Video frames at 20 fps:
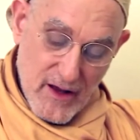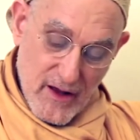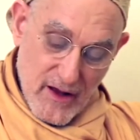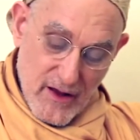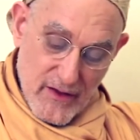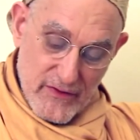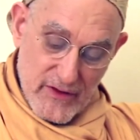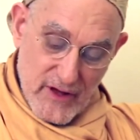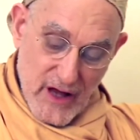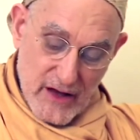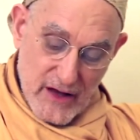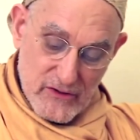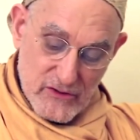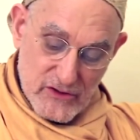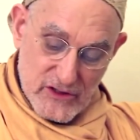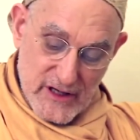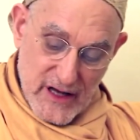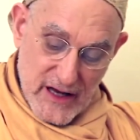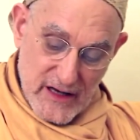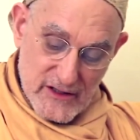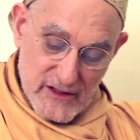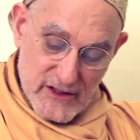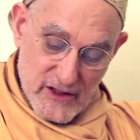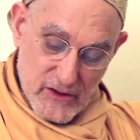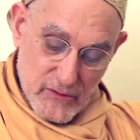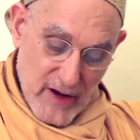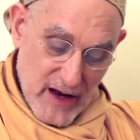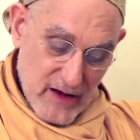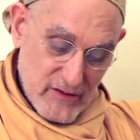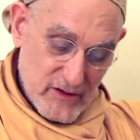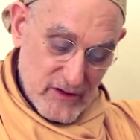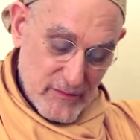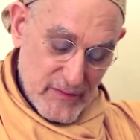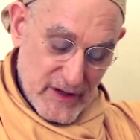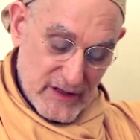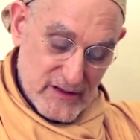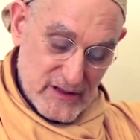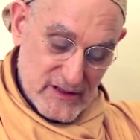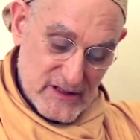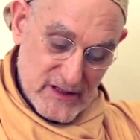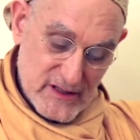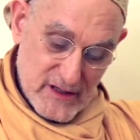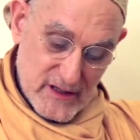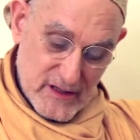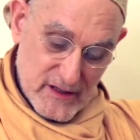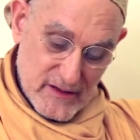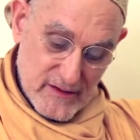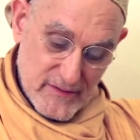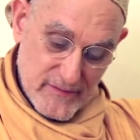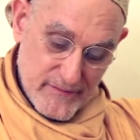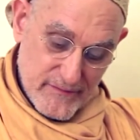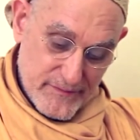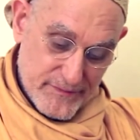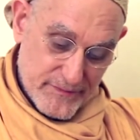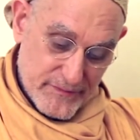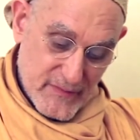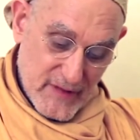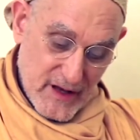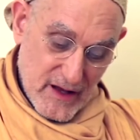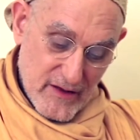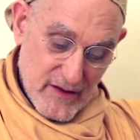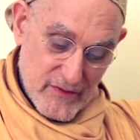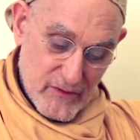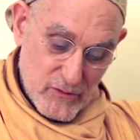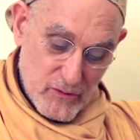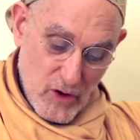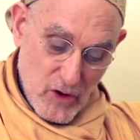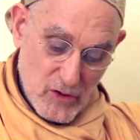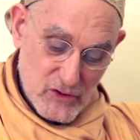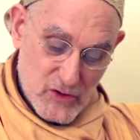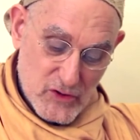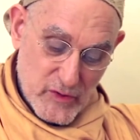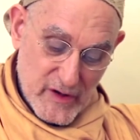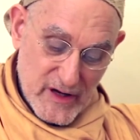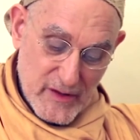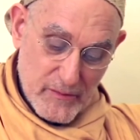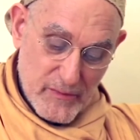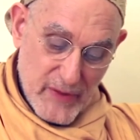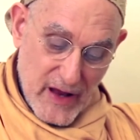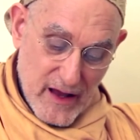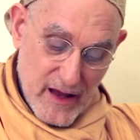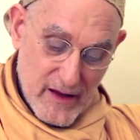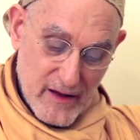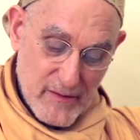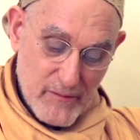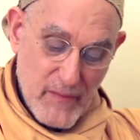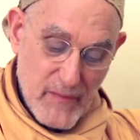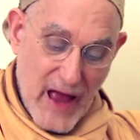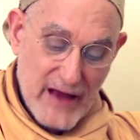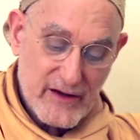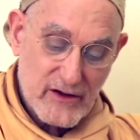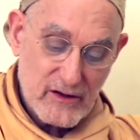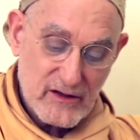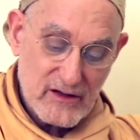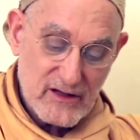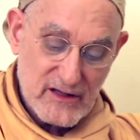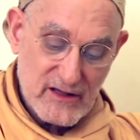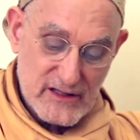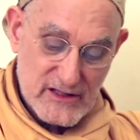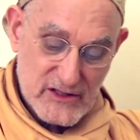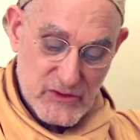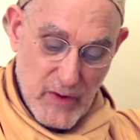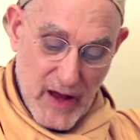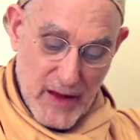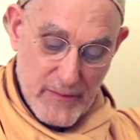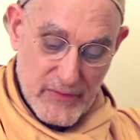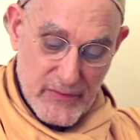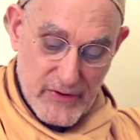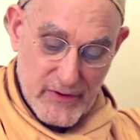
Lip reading: The Yadus gazed around them at the city. The roads were immaculately swept